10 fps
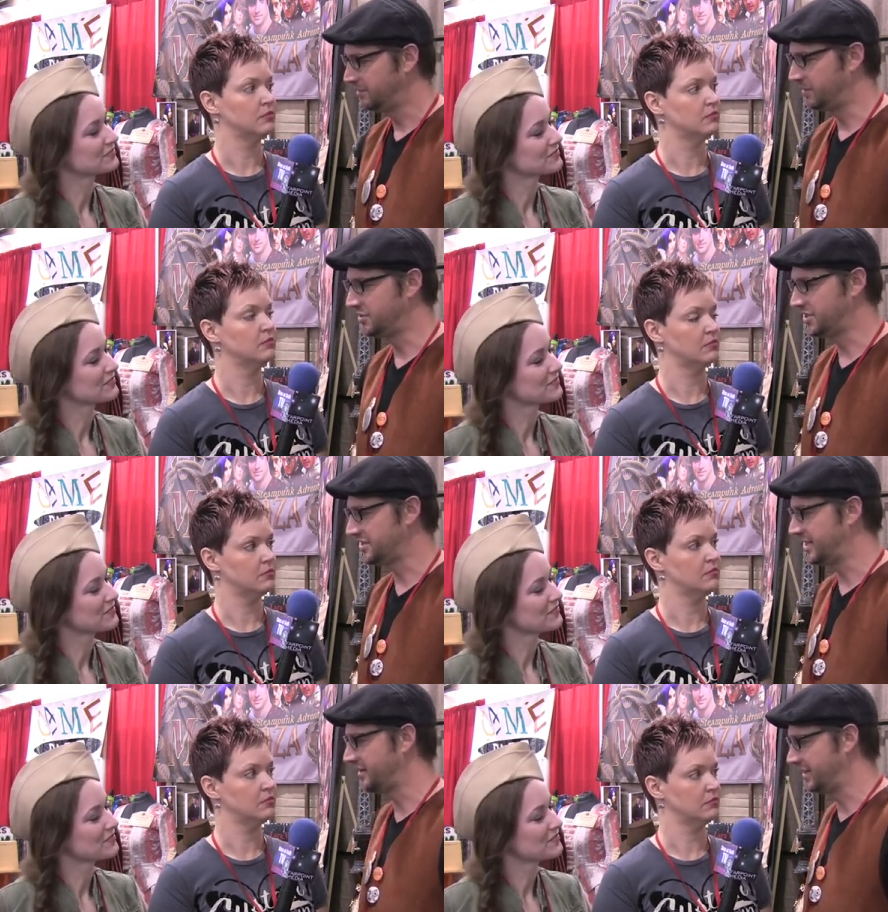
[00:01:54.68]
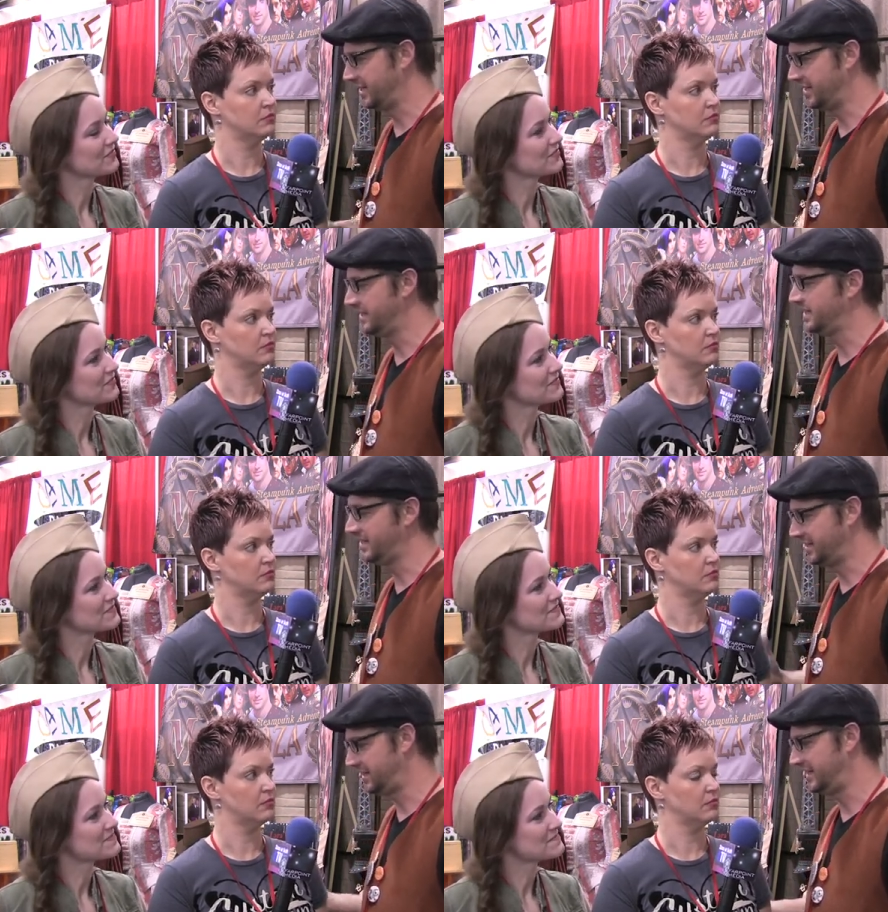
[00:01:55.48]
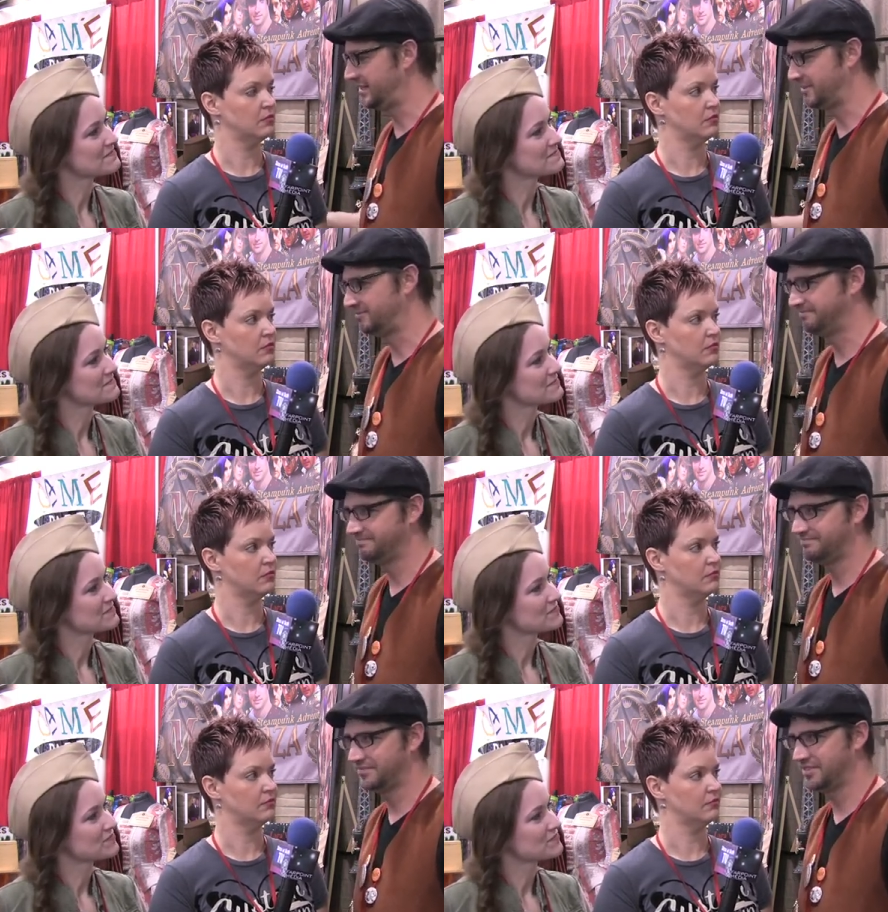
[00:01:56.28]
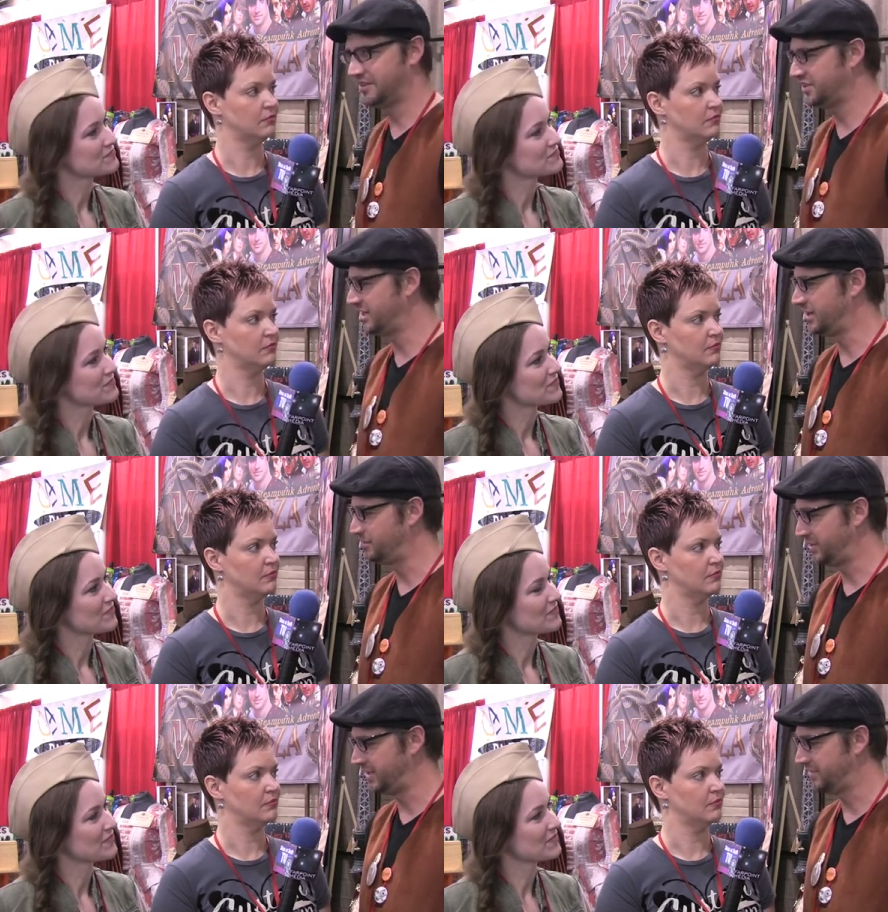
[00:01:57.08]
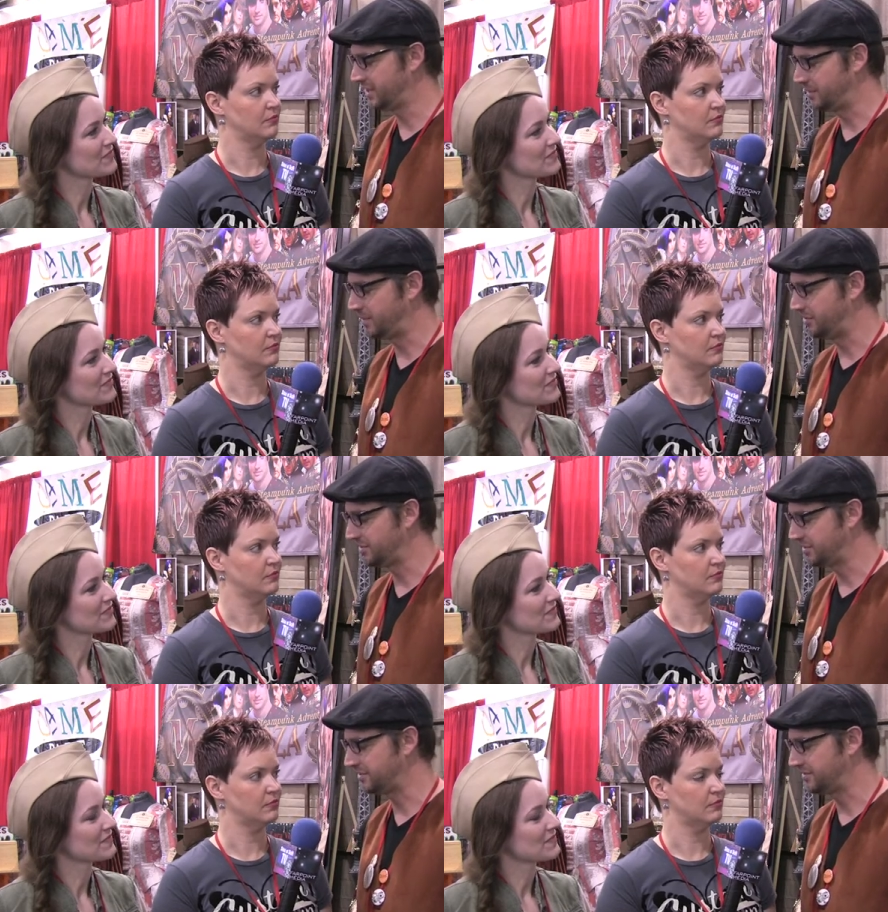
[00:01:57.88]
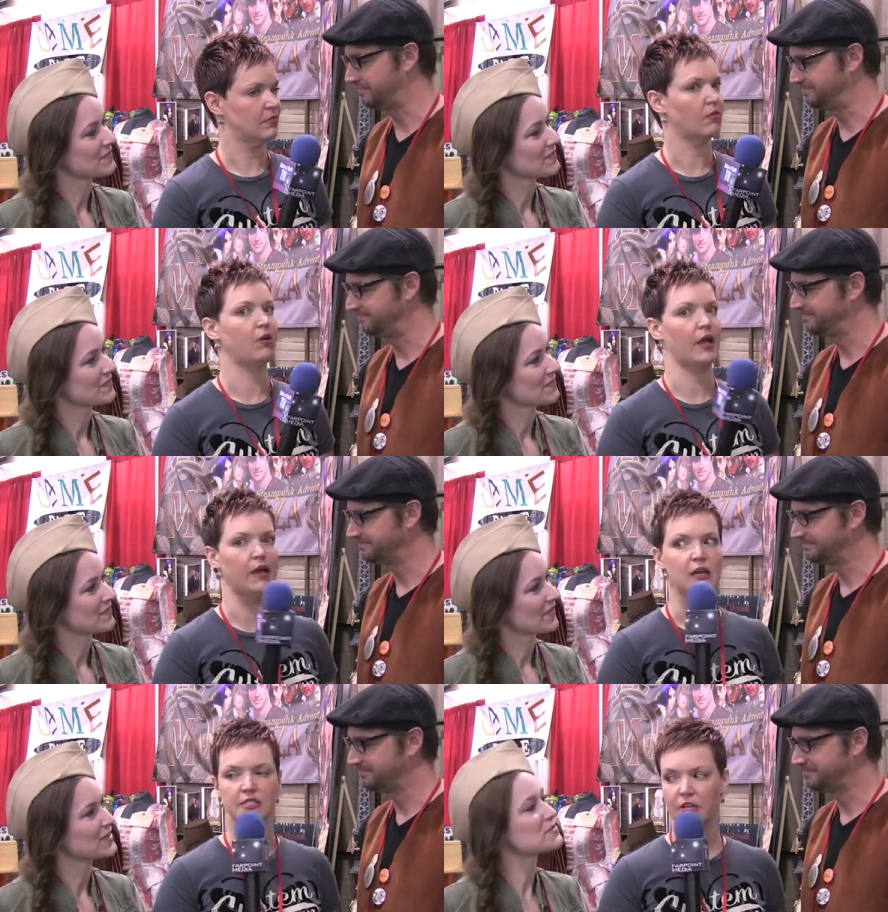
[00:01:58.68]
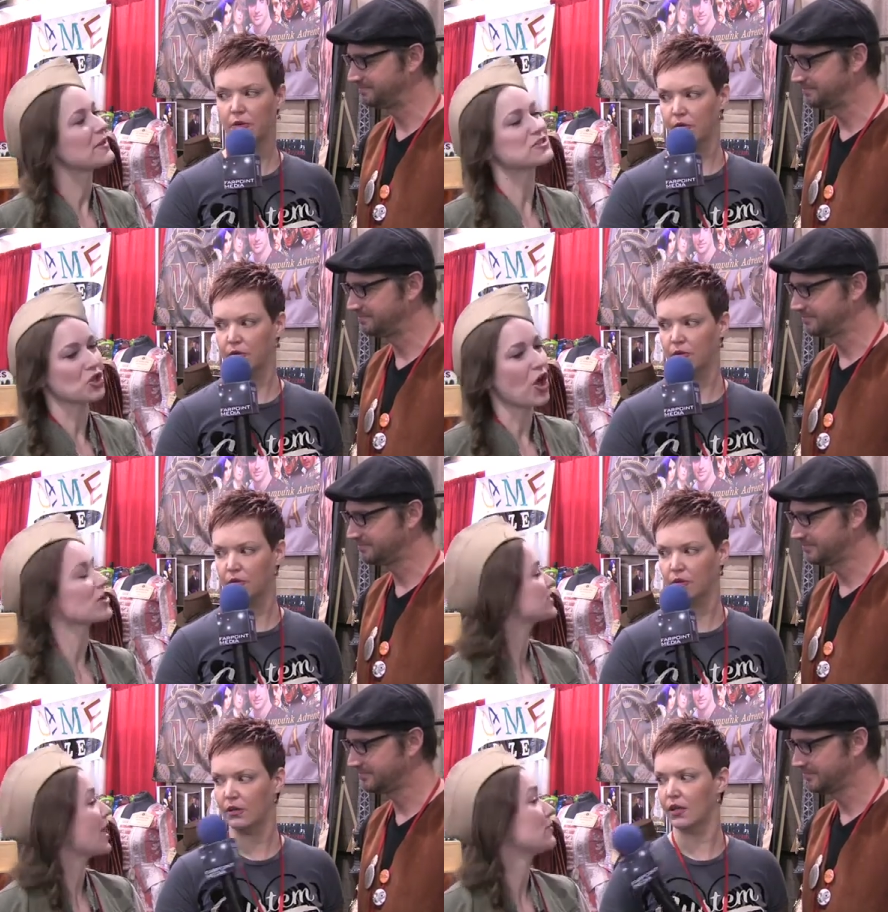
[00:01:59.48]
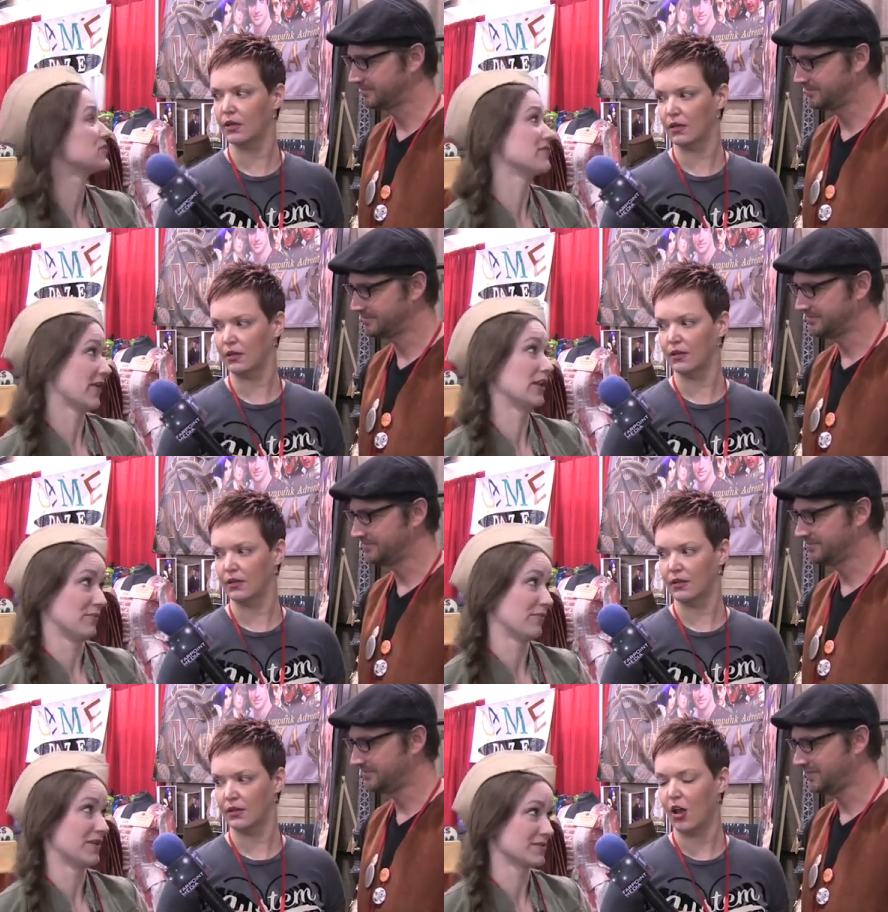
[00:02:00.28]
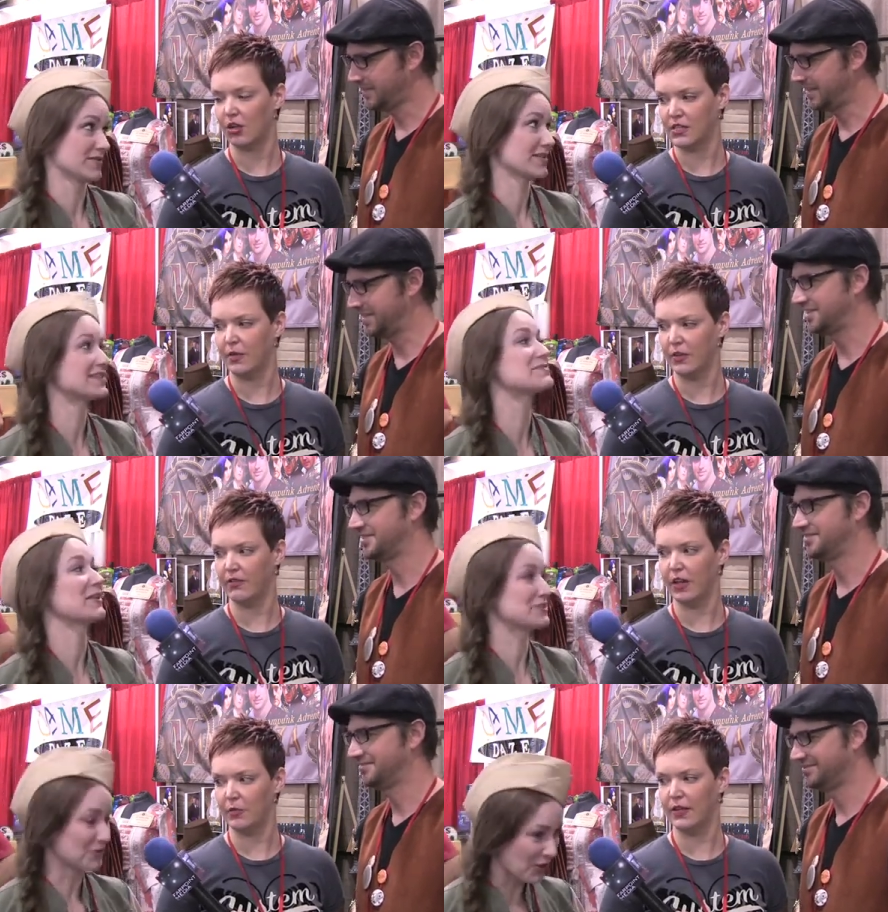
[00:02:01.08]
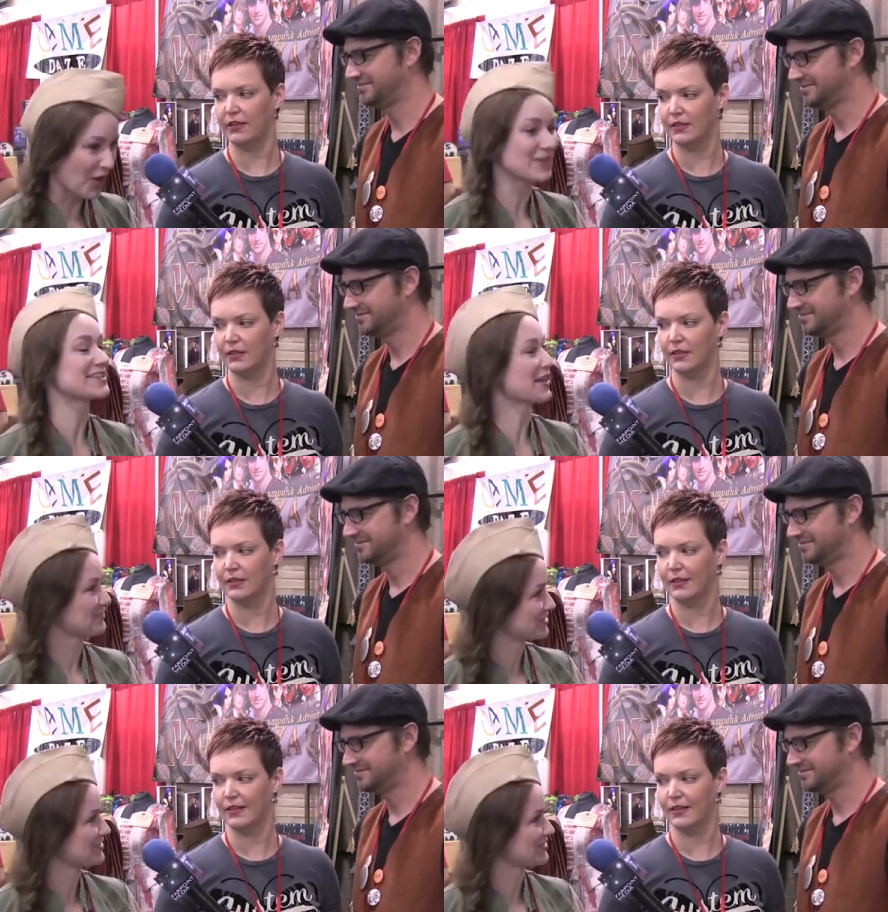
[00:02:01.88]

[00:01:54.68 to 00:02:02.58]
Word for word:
Speaker 1: we're just now getting in the um, the finishing up, putting everything in the post. So.
Speaker 2: Okay. So it spent a long time in development. It spent a long time in